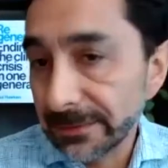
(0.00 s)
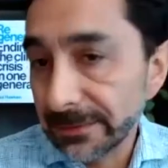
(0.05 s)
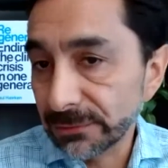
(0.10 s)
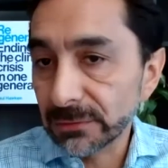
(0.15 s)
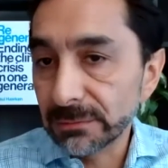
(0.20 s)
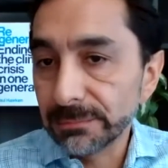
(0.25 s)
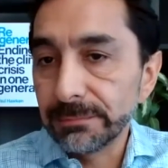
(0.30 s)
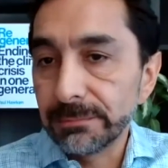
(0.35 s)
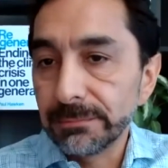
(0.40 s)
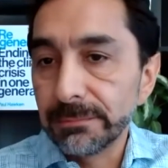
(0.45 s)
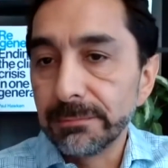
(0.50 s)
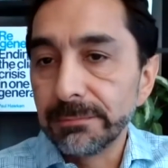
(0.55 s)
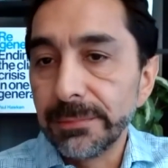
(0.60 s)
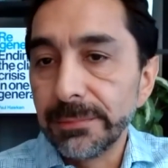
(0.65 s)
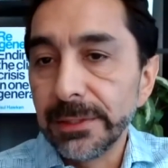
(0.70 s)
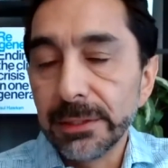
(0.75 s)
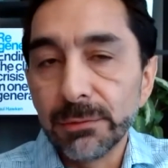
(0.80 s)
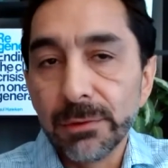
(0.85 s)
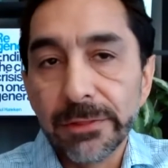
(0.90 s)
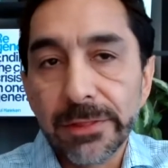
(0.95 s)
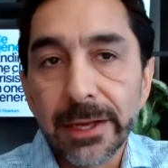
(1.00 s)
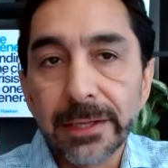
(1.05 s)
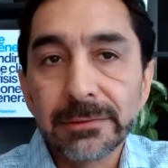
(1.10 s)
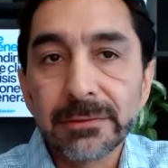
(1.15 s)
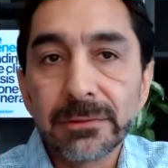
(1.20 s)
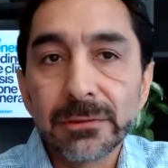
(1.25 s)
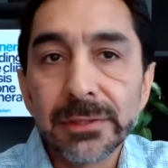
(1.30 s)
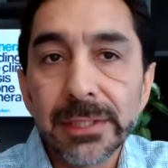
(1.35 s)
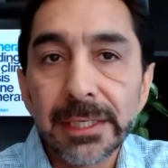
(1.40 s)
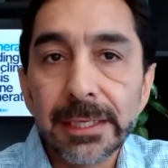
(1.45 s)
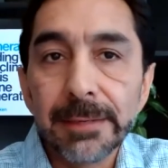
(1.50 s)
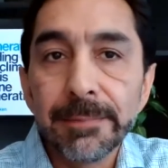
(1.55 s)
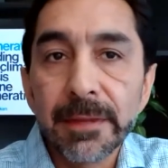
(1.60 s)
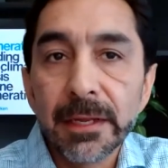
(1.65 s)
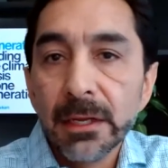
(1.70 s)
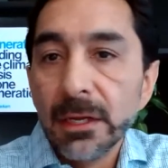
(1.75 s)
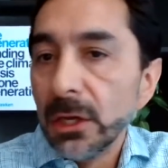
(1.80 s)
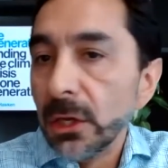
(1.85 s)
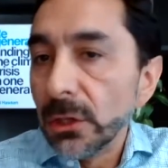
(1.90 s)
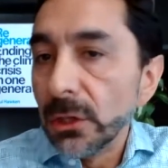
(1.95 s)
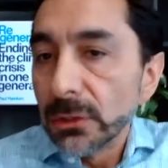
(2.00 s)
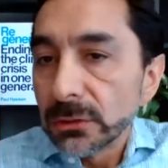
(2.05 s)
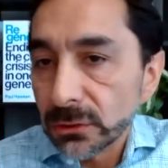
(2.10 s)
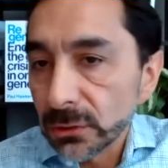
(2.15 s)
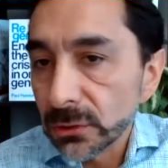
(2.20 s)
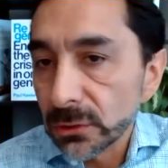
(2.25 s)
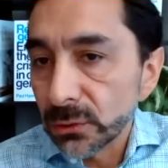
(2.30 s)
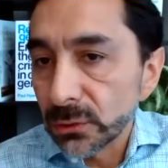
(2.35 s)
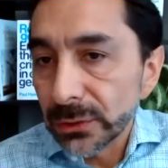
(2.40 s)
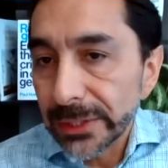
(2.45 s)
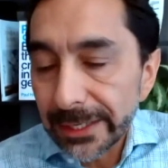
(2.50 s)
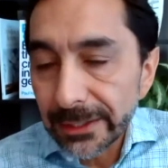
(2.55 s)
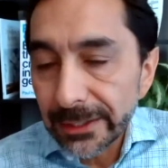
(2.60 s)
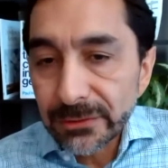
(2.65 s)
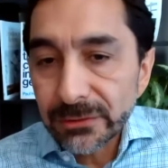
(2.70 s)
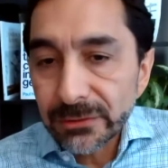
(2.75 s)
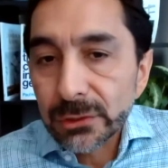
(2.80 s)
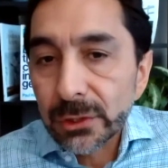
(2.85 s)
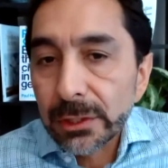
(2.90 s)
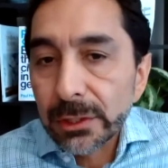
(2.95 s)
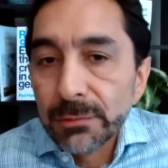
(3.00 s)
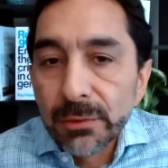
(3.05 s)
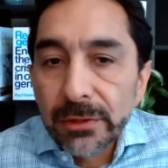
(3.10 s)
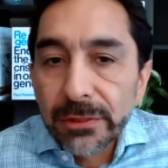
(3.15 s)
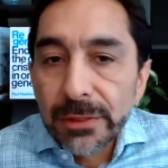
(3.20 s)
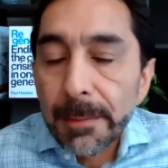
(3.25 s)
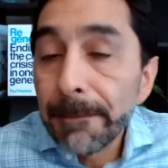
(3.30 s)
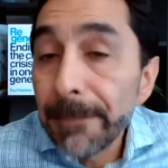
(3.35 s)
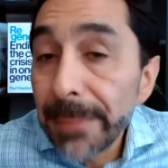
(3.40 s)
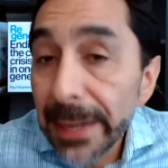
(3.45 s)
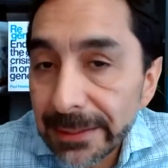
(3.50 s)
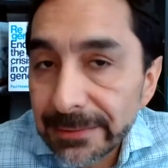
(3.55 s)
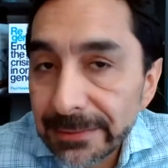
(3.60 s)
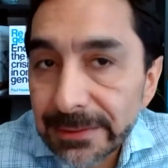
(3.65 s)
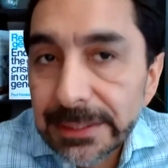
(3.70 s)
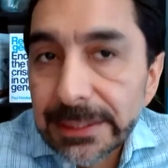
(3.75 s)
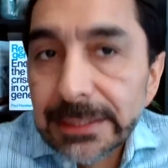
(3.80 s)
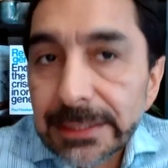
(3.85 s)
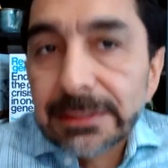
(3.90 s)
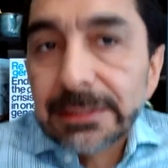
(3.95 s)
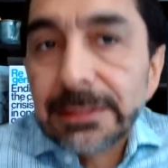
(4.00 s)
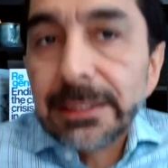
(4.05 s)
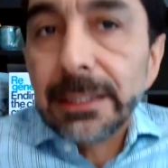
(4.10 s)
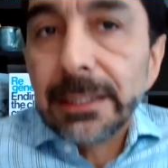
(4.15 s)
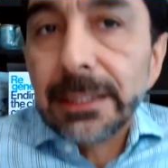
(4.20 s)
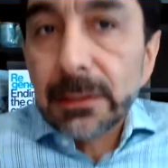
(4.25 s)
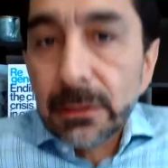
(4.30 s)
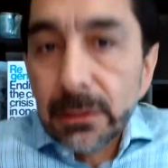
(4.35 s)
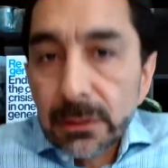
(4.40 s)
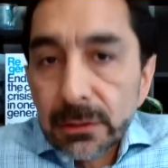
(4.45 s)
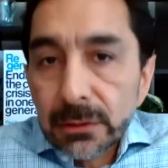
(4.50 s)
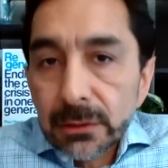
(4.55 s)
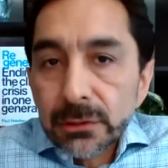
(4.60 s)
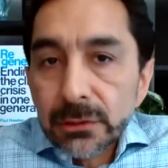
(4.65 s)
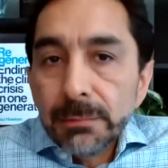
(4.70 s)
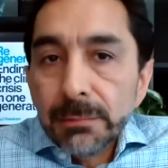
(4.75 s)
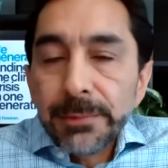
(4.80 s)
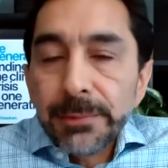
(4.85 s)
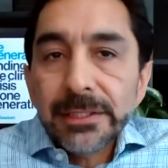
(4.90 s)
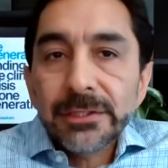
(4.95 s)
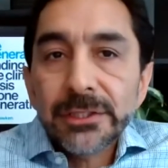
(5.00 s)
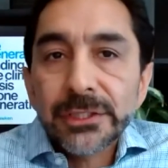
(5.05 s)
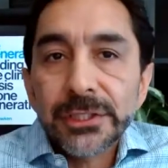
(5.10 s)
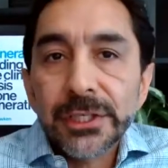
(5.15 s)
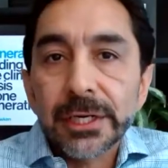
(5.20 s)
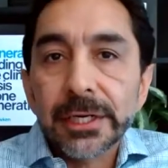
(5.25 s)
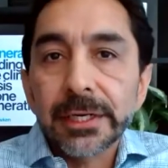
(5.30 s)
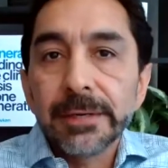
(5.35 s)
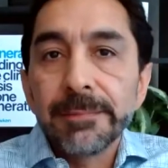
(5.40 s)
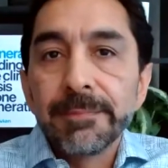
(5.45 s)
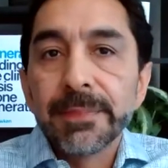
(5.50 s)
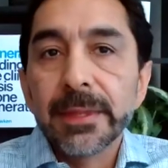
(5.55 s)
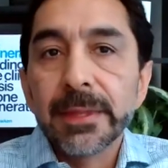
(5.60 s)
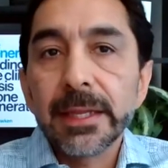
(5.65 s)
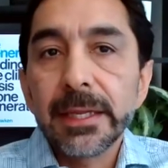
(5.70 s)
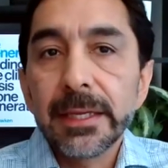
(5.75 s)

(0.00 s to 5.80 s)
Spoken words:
for being with us today. So to get us started with the basics, could you please share